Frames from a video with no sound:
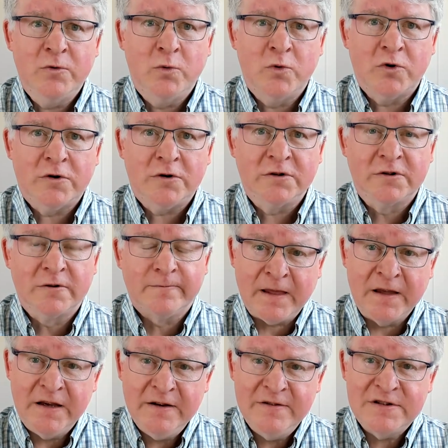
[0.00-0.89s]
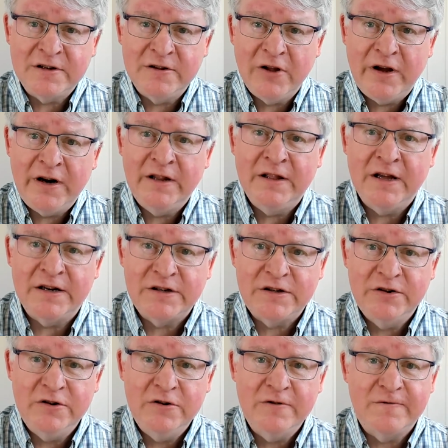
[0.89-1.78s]
world gives a lot of
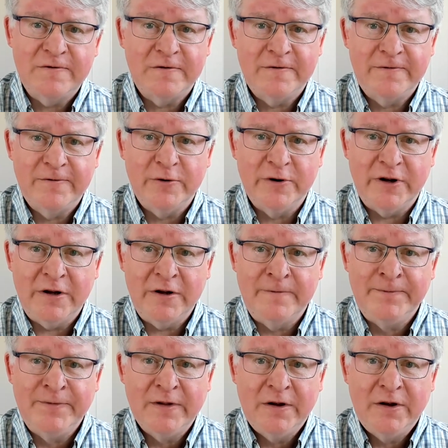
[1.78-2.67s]
that to you for free.